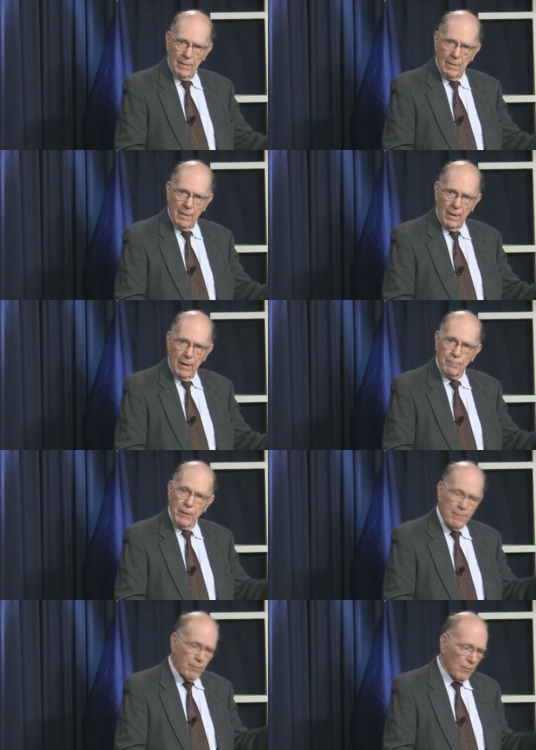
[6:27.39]
in
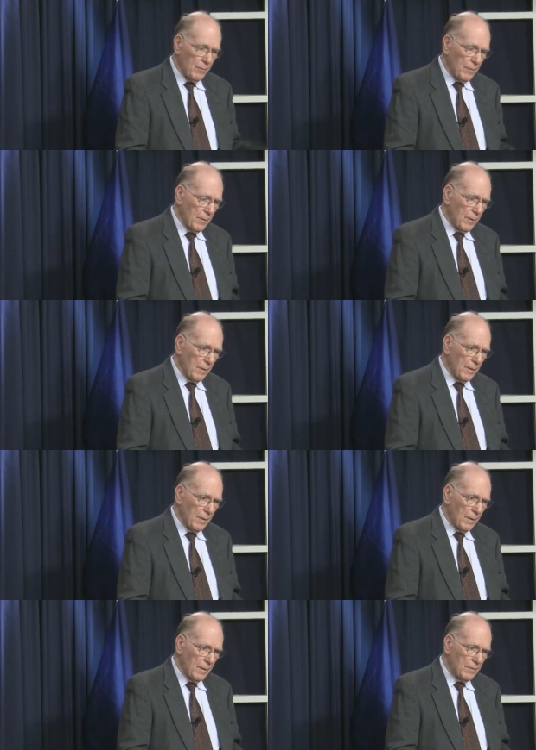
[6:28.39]
people.
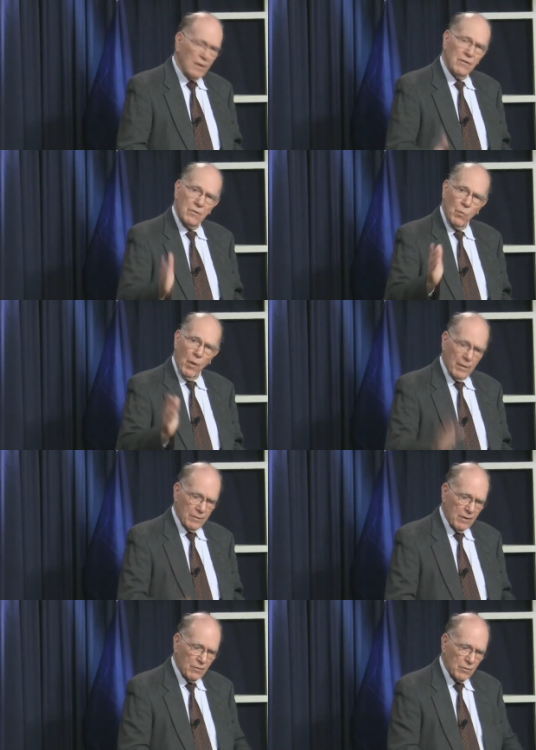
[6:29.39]
Since when?
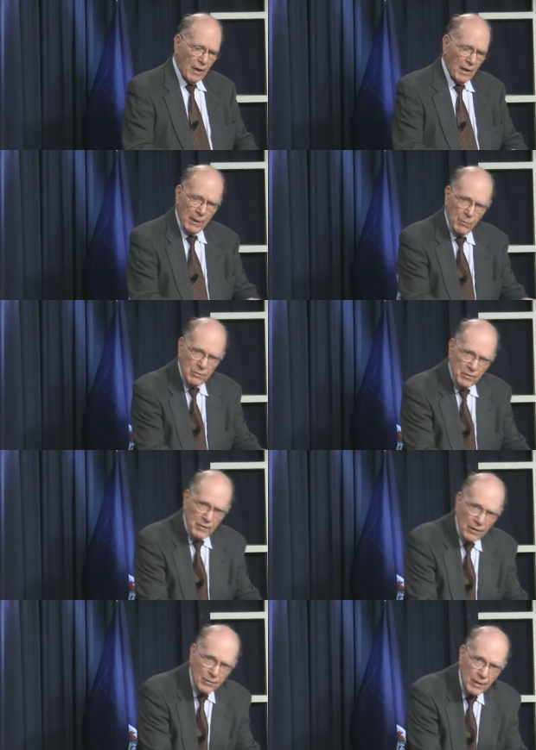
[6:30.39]
Since Kennedy was
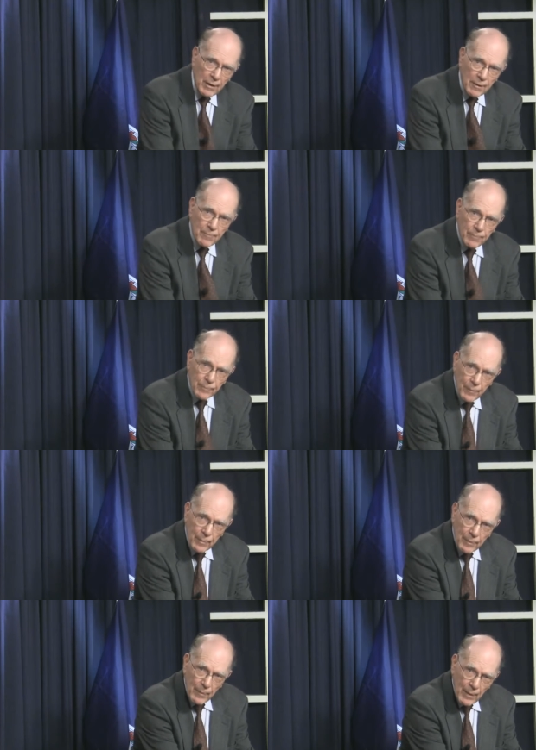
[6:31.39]
assassinated.
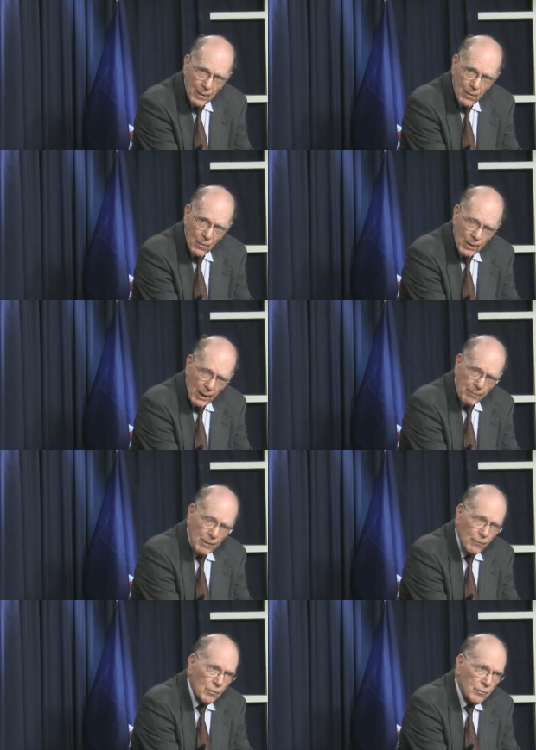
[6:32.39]
What happened
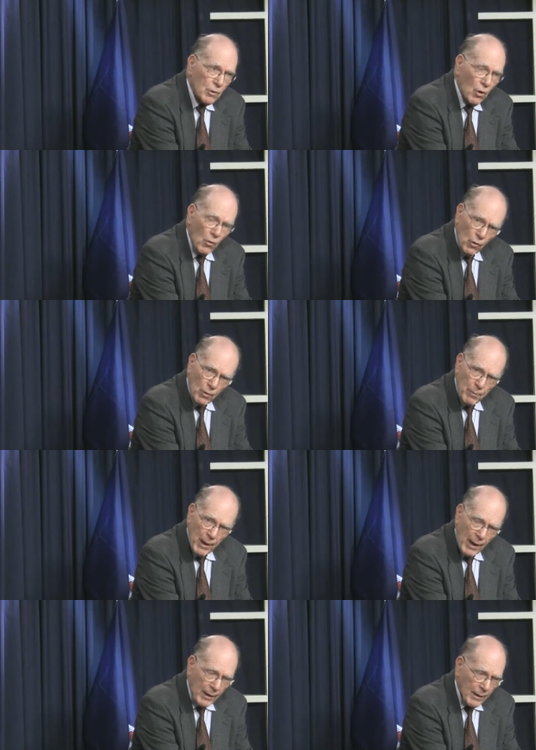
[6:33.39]
if you look
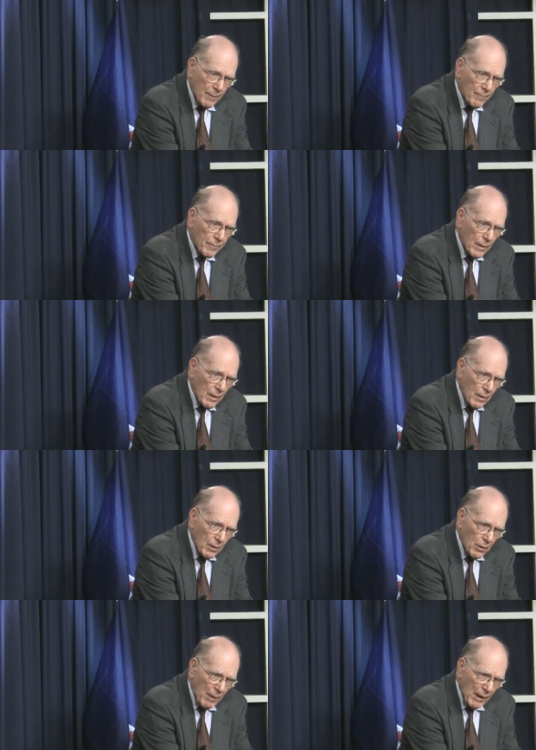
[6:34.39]
back
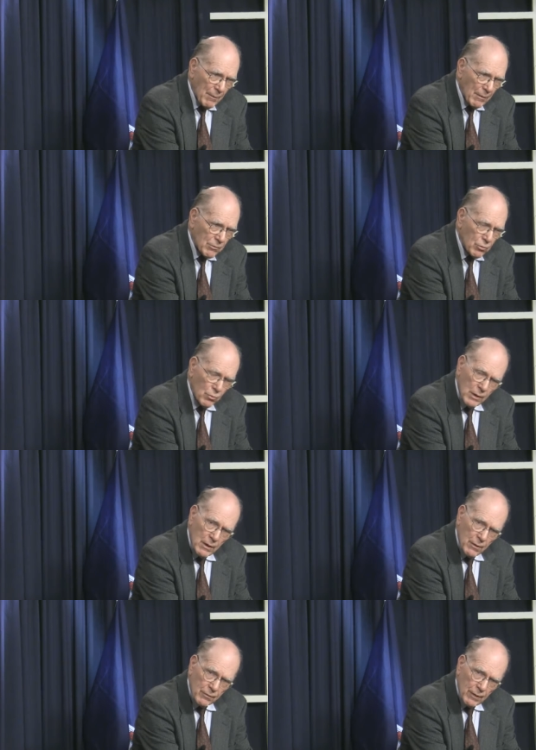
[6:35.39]
about 2
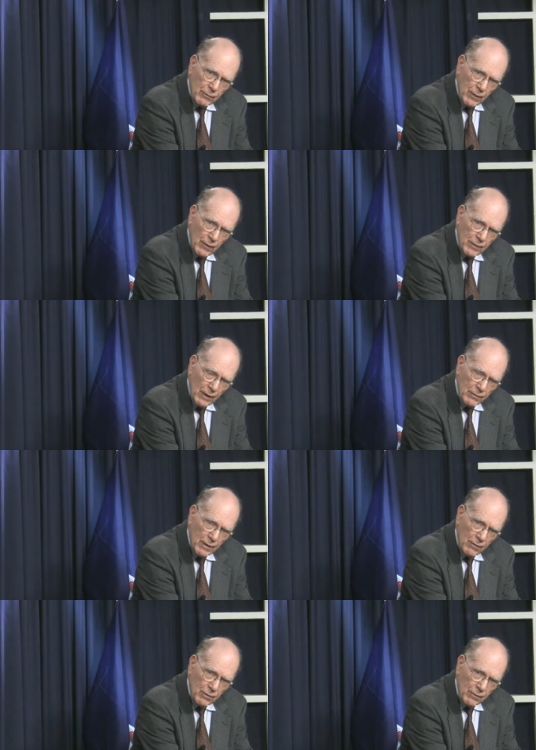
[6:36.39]
years after the
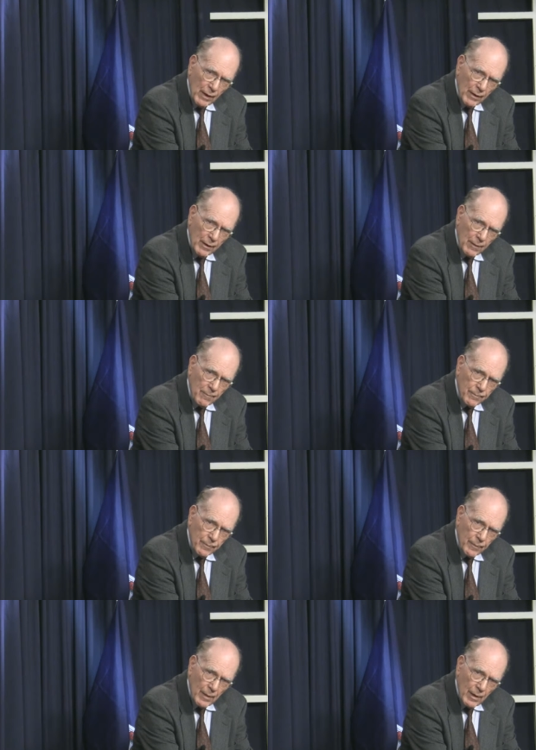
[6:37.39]
assassination of Kennedy,
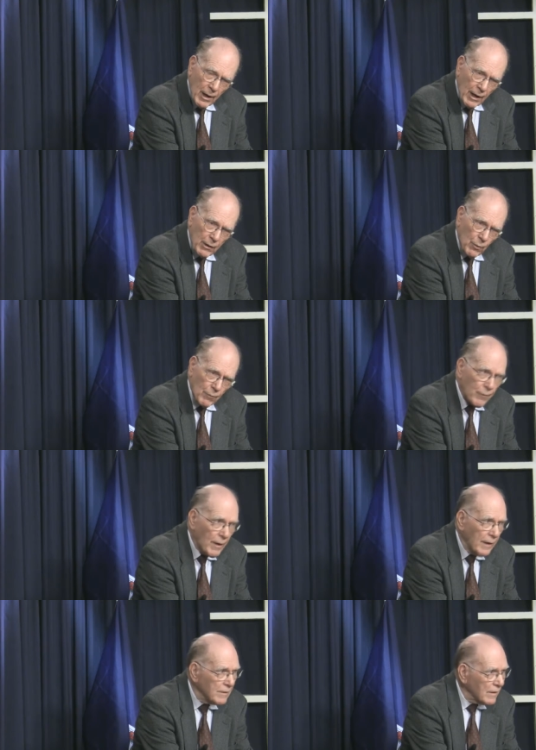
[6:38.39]
and you will
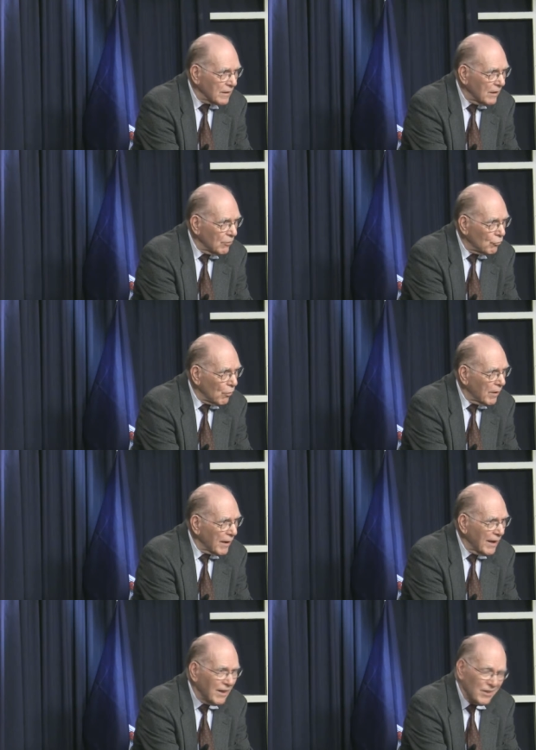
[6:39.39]
find that the drug
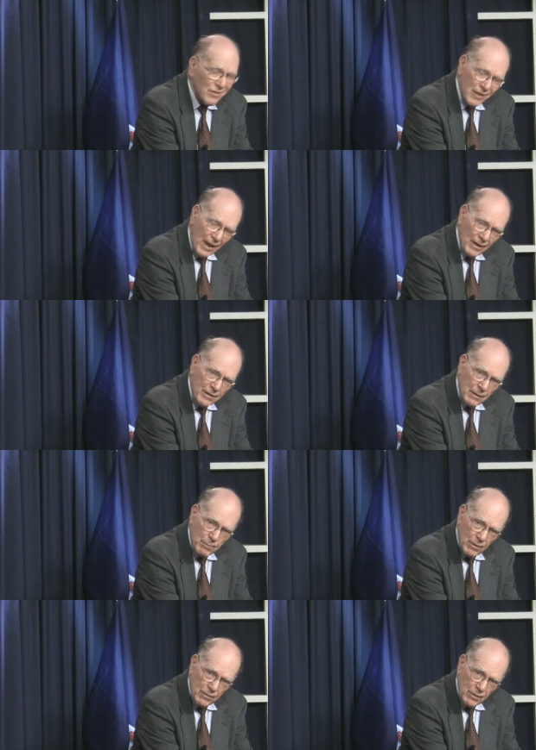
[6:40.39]
and insanity
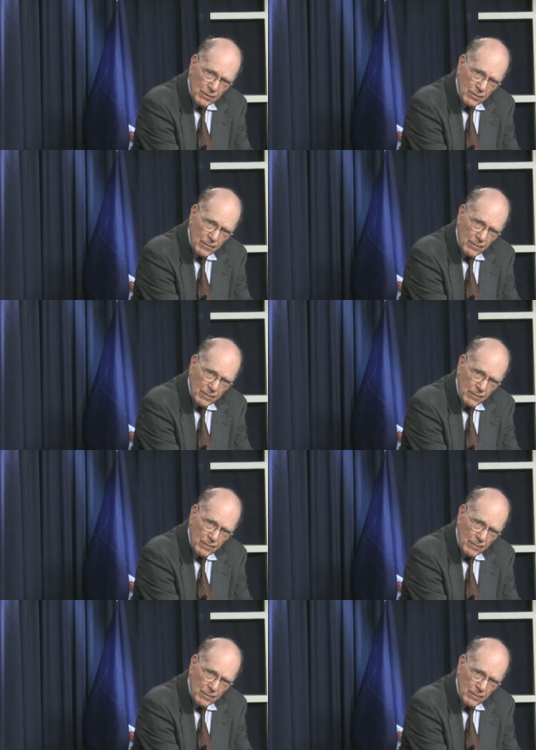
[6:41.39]
business